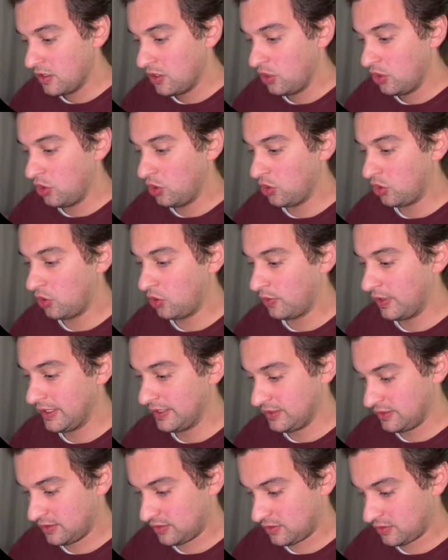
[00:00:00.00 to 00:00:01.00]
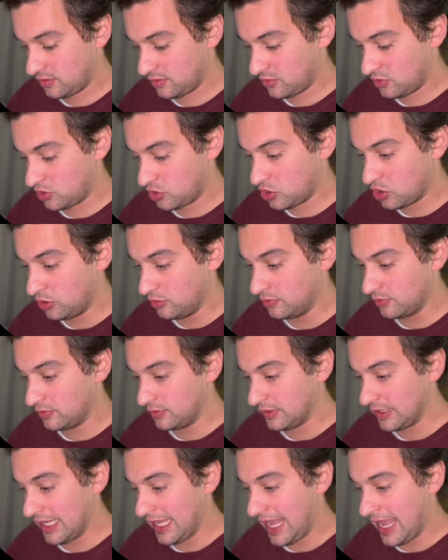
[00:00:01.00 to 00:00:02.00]
Lorenzo
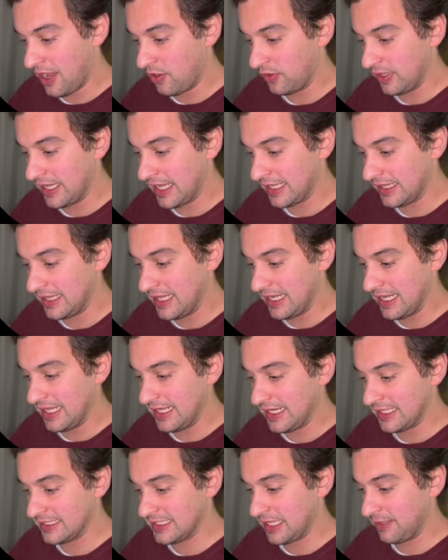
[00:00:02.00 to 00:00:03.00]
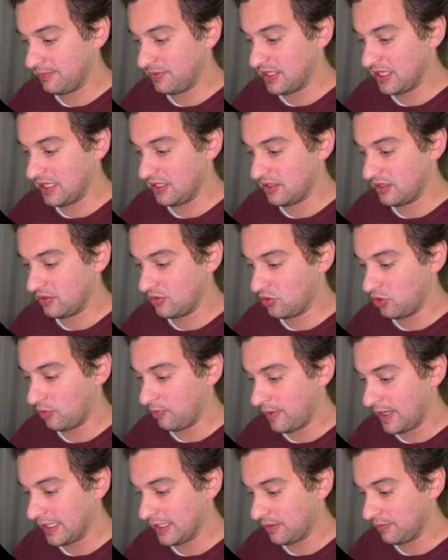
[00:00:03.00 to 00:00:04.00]
and get the latest update. Don't
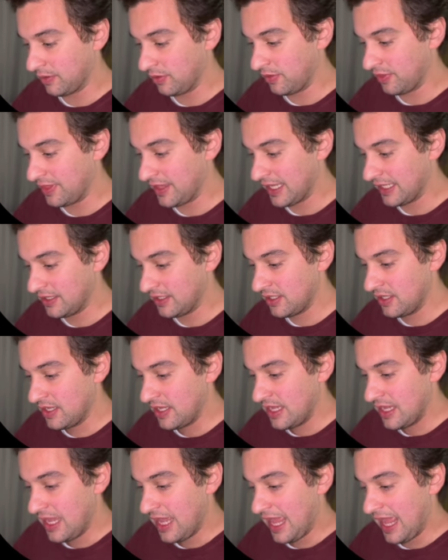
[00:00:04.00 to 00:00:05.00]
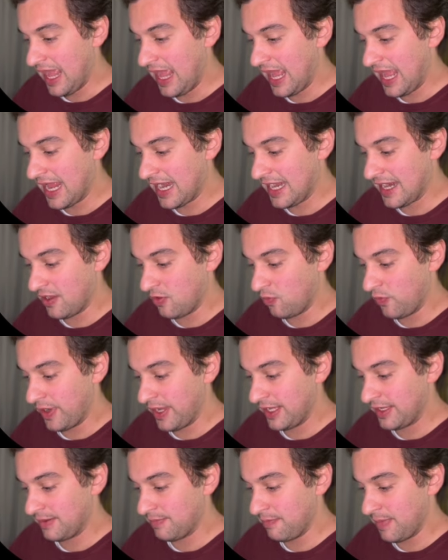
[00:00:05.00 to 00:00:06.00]
mind about that. And
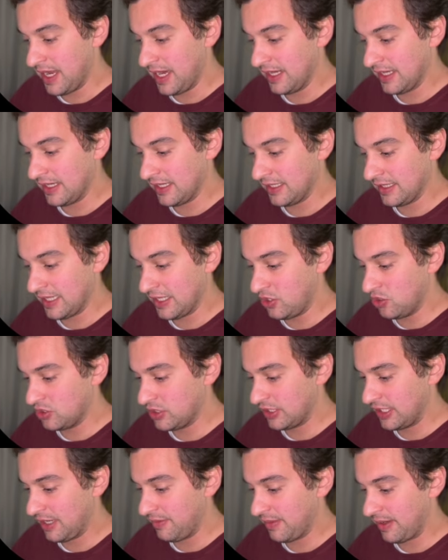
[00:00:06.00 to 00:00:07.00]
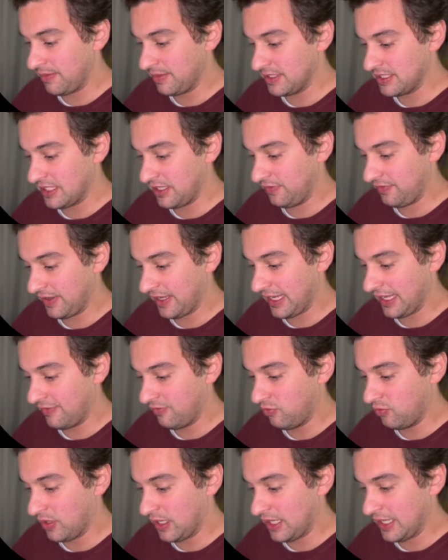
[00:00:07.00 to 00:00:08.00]
we mint the username. Let me see if I have
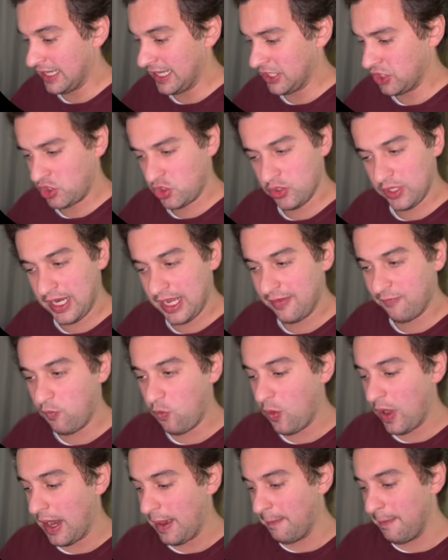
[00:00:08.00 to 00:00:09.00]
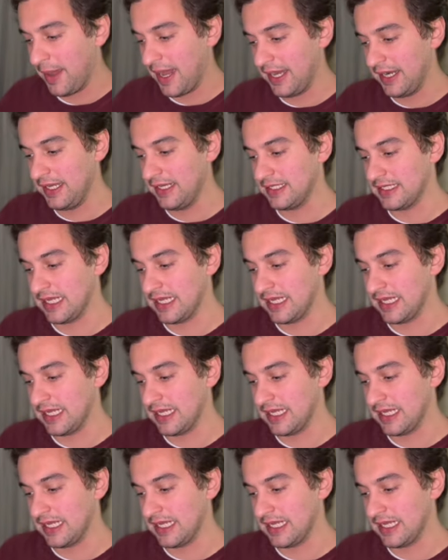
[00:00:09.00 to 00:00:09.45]
one. I should have one Matic.